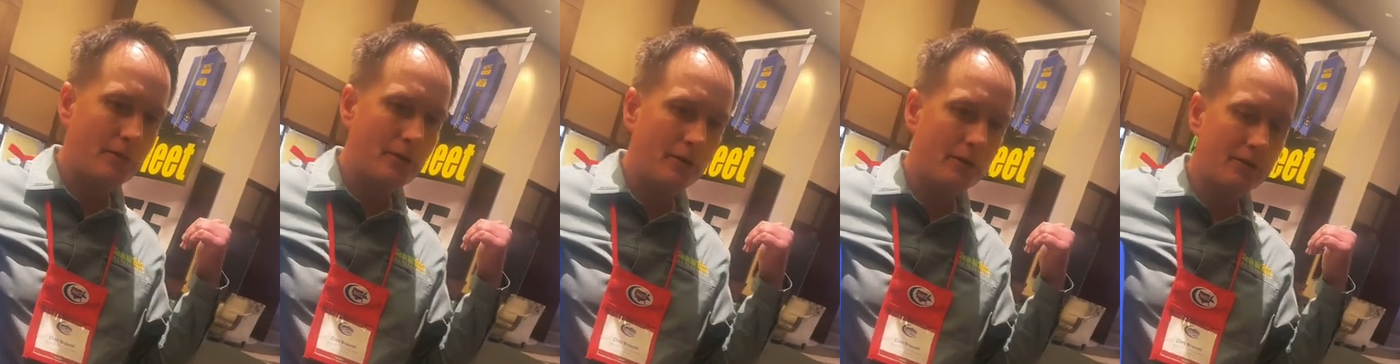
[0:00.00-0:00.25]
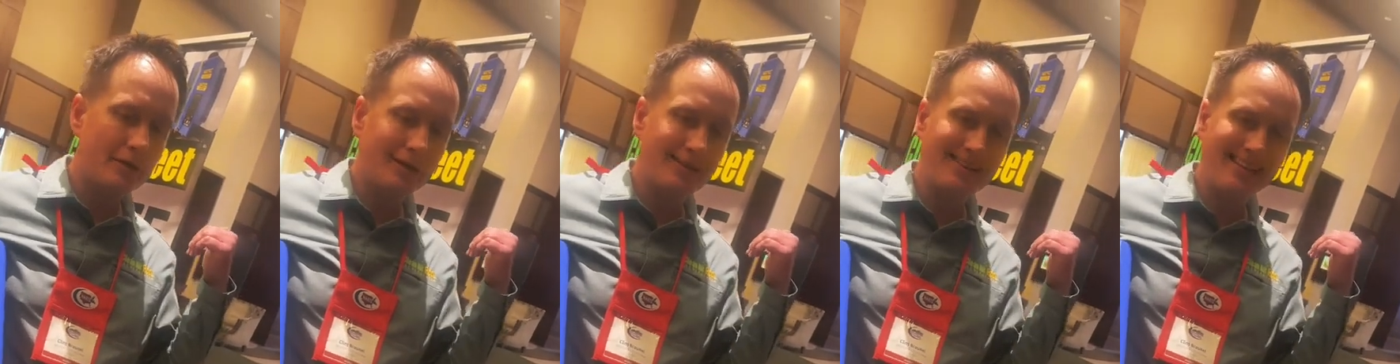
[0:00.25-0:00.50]

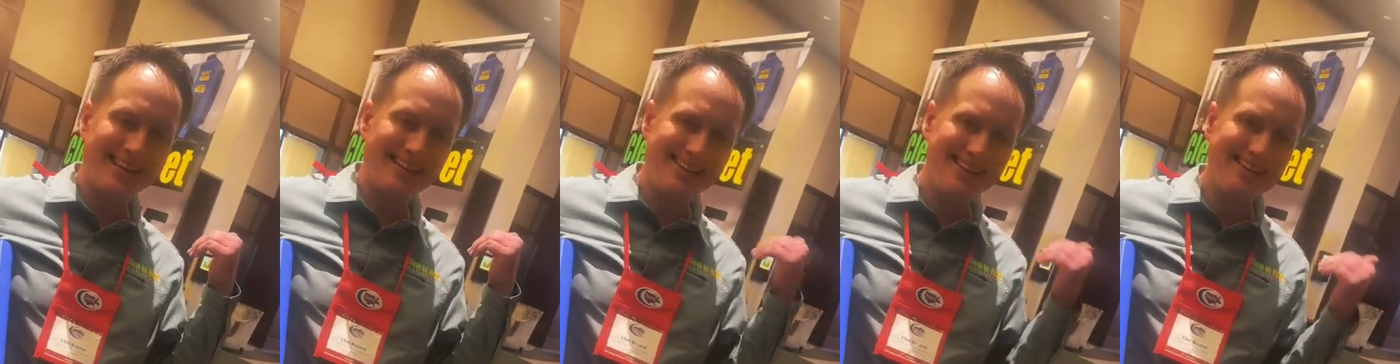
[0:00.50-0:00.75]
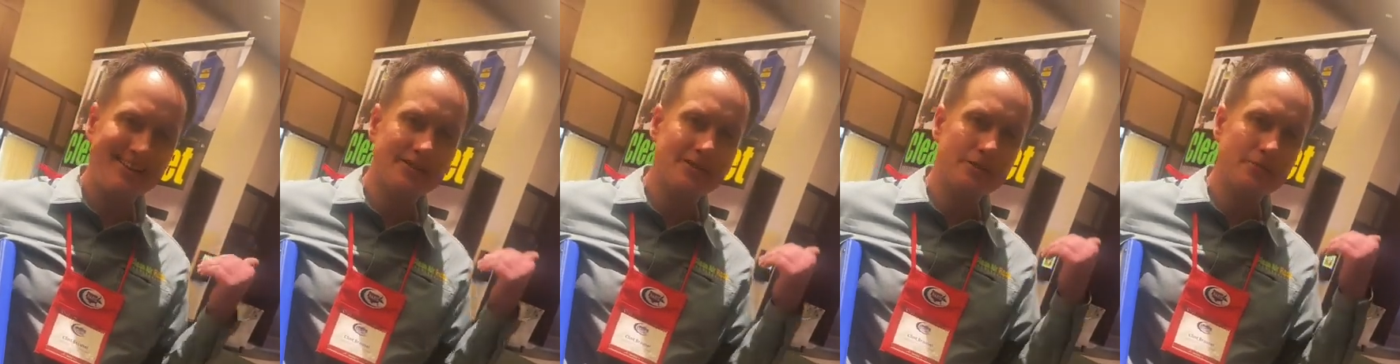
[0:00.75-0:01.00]
the
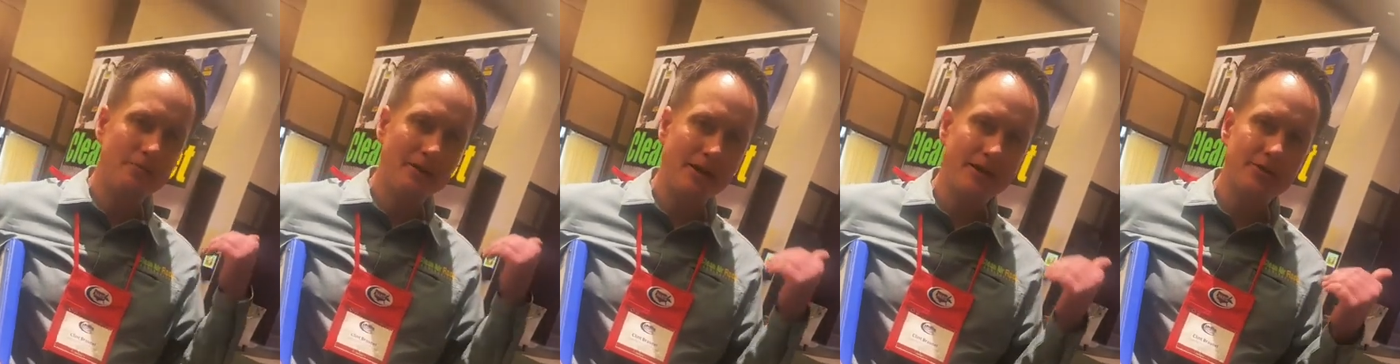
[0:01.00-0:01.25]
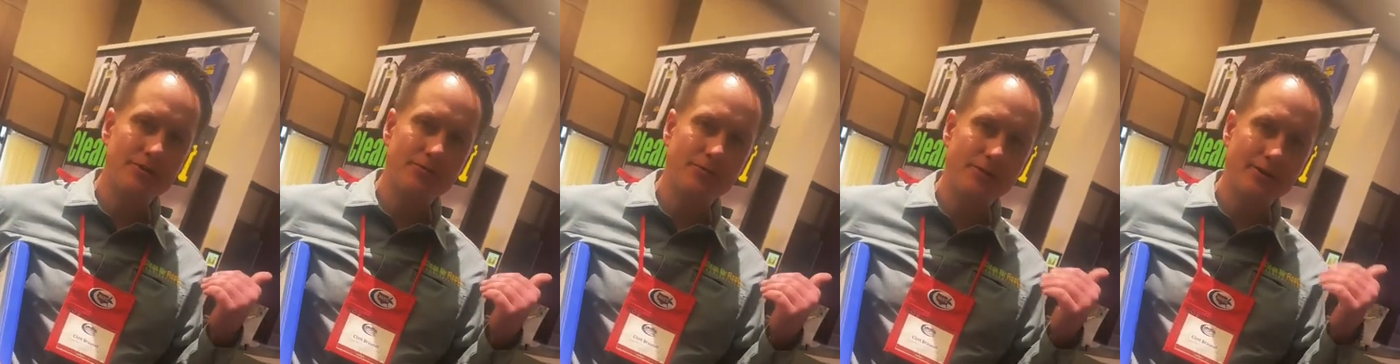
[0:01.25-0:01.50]
cleanliness specs
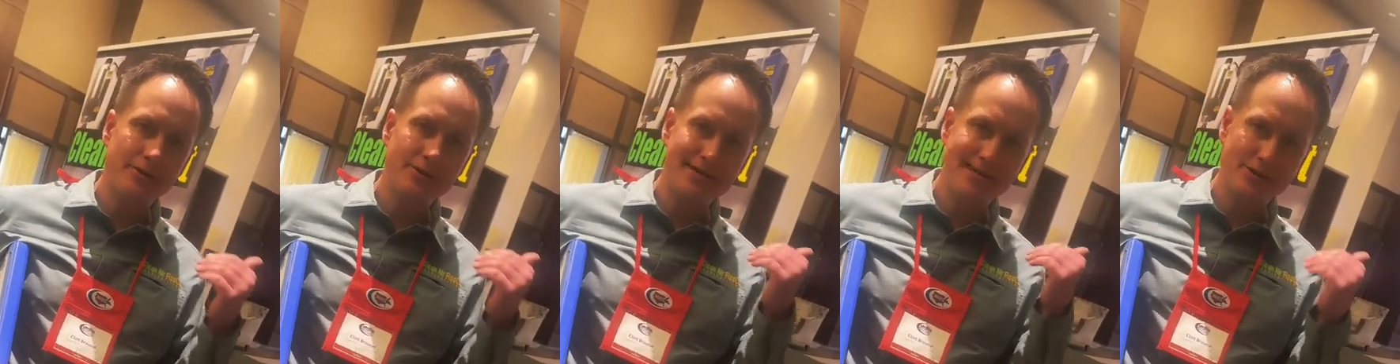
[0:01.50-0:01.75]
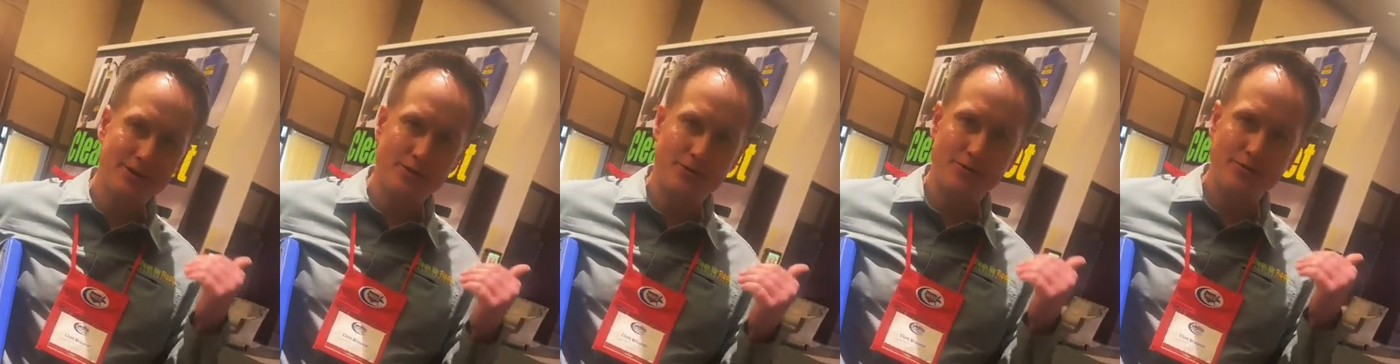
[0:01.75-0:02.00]
for
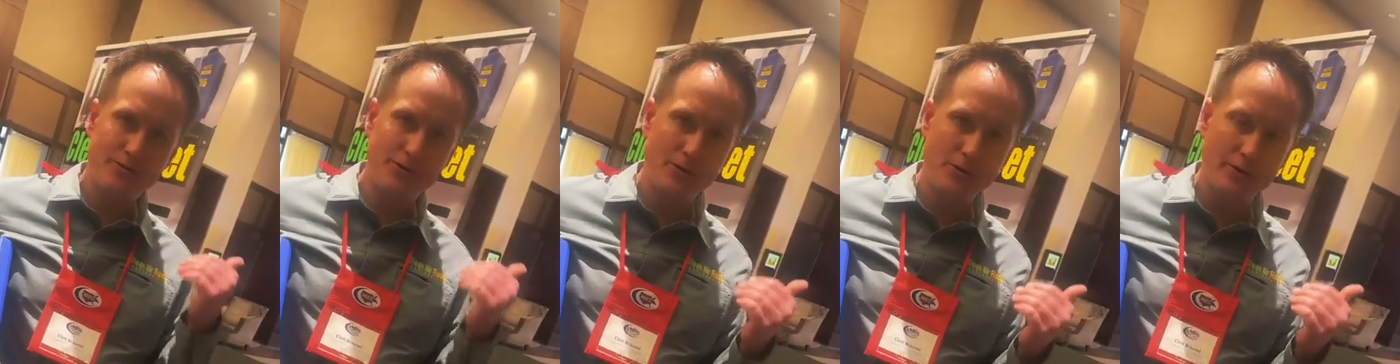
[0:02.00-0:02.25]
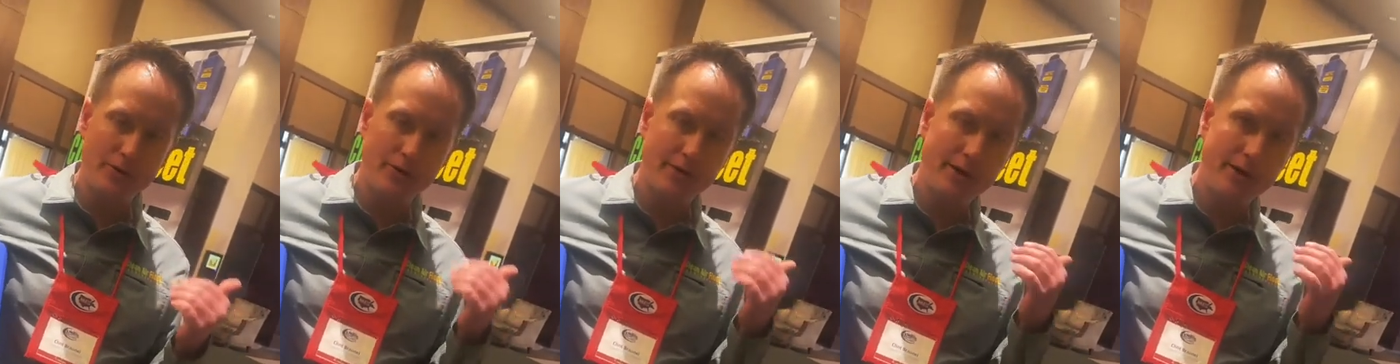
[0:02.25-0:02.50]
diesel fuel in
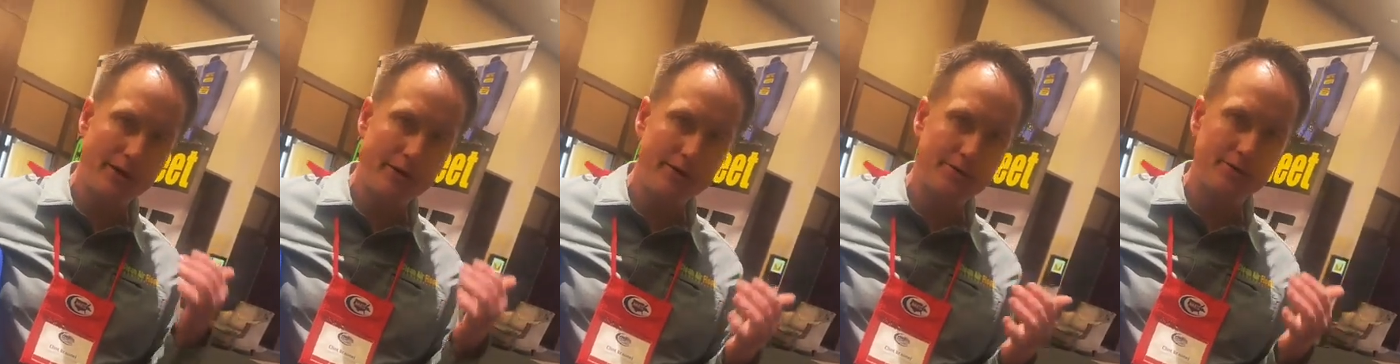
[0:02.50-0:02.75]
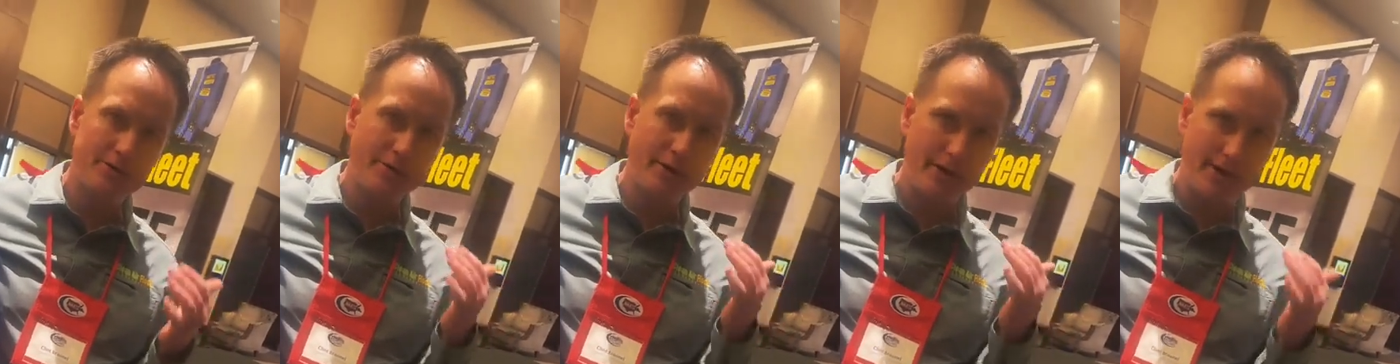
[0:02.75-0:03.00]
the United
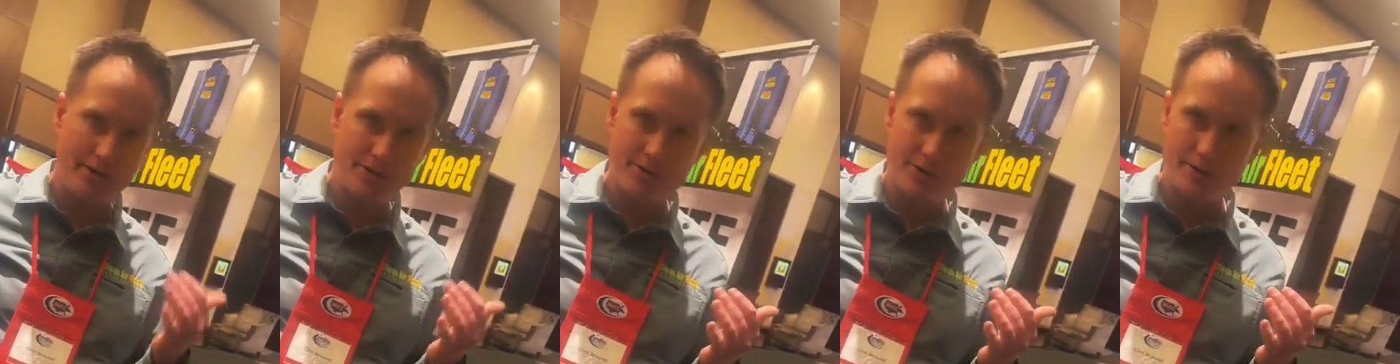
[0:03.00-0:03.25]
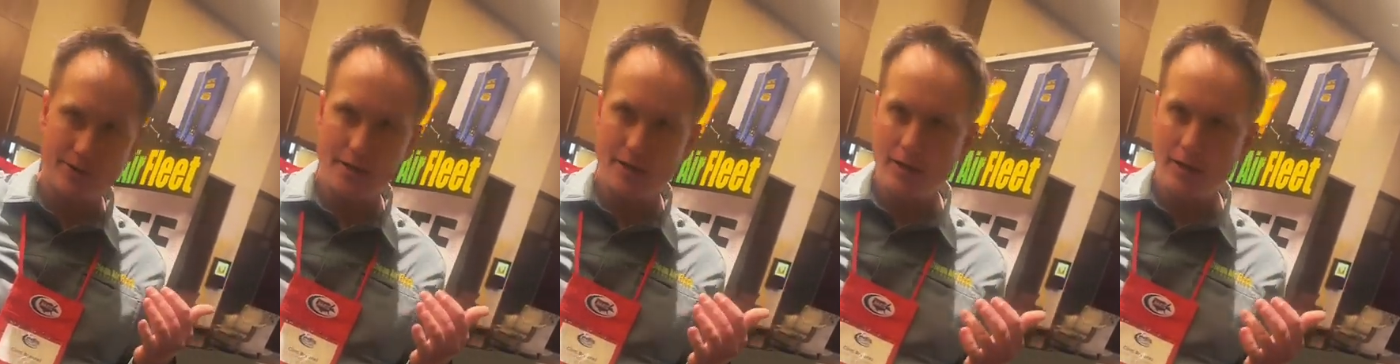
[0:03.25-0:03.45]
States